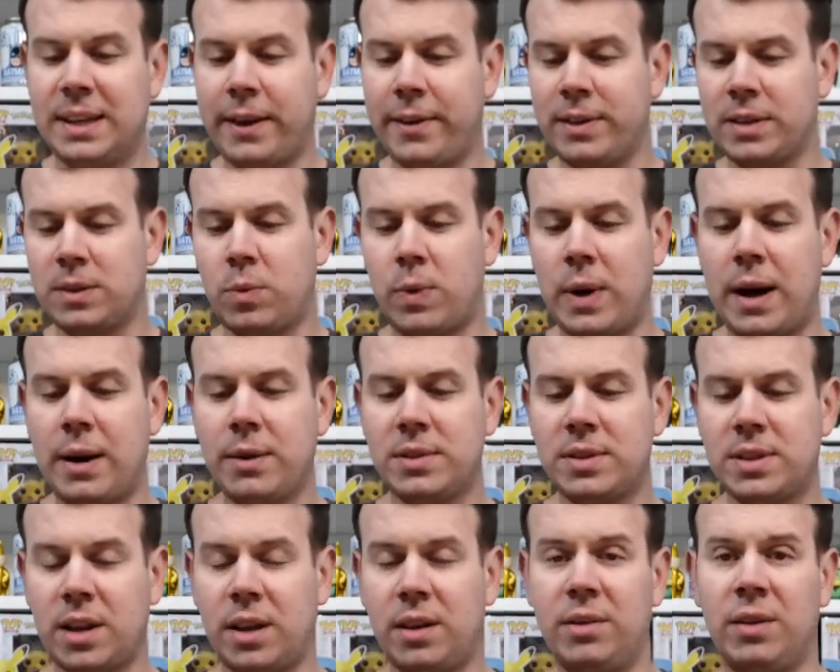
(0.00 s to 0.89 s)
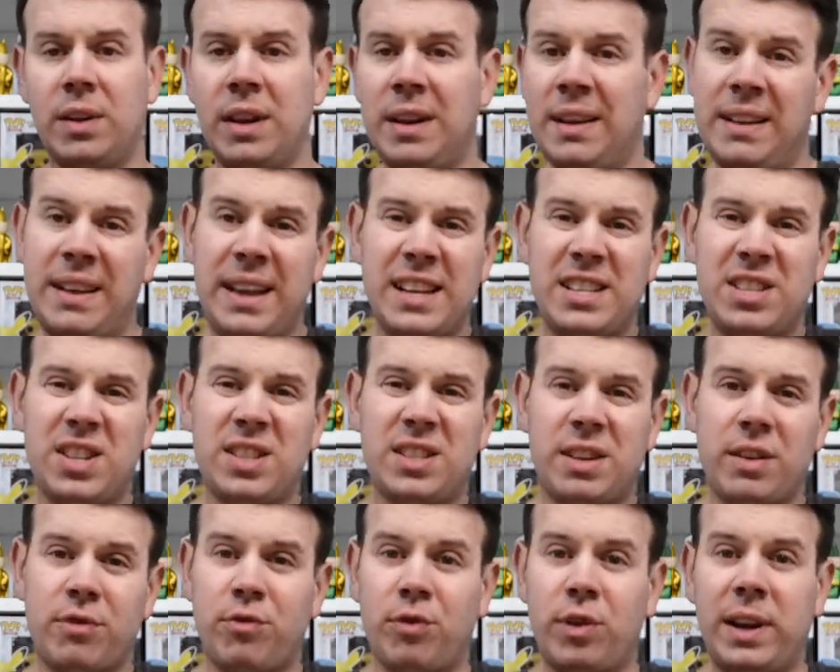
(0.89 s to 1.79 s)
there as well so it's
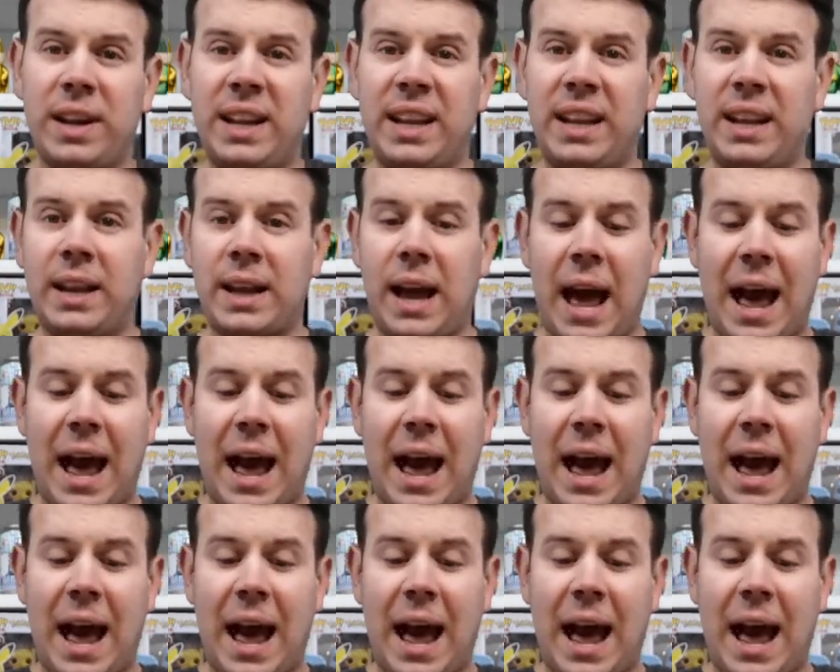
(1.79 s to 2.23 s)
just really